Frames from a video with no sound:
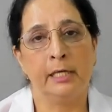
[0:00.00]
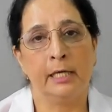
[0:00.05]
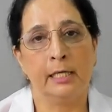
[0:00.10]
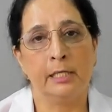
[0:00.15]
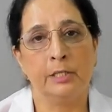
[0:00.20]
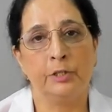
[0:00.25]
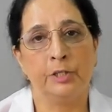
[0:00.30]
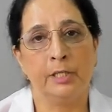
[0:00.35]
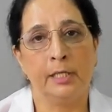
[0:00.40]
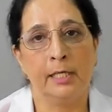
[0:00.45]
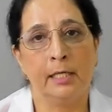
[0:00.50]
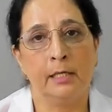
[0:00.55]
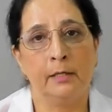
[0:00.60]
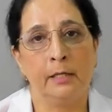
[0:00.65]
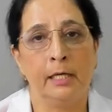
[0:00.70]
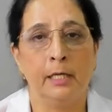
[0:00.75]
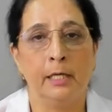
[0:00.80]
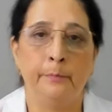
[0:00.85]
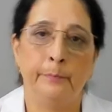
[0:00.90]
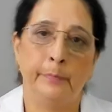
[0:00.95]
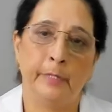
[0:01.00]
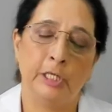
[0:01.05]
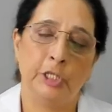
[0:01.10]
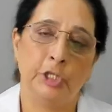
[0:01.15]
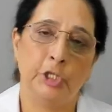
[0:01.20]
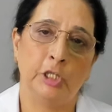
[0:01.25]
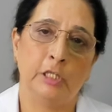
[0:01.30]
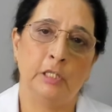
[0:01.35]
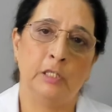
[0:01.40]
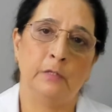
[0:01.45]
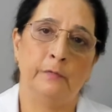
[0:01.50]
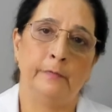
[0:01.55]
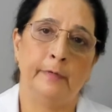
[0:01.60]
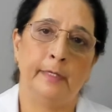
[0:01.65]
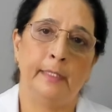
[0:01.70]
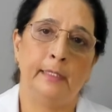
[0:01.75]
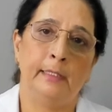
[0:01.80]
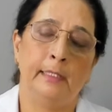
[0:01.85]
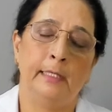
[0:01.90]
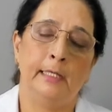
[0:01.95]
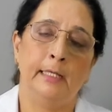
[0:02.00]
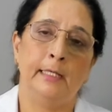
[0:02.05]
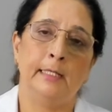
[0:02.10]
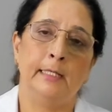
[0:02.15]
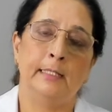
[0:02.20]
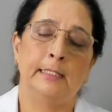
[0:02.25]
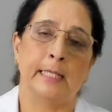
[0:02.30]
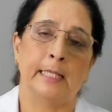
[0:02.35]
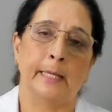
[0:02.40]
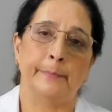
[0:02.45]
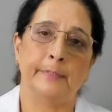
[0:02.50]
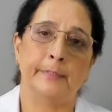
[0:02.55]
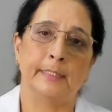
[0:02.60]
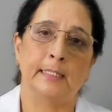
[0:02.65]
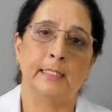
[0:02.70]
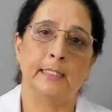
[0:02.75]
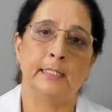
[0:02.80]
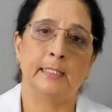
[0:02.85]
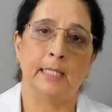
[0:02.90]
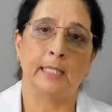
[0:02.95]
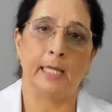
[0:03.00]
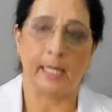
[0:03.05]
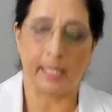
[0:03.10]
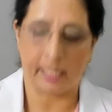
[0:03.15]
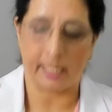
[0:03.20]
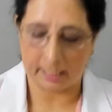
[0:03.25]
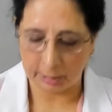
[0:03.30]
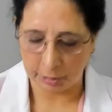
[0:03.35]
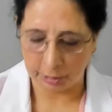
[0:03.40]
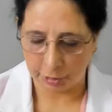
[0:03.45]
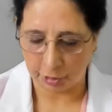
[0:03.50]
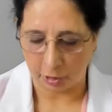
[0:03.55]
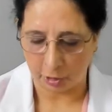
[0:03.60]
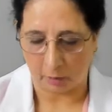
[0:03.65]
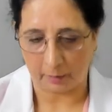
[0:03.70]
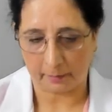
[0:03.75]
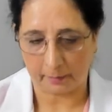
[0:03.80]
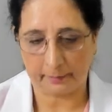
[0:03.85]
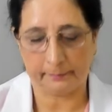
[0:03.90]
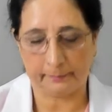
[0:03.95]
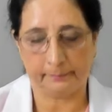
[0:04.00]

can take in patients with the sepsis and shock.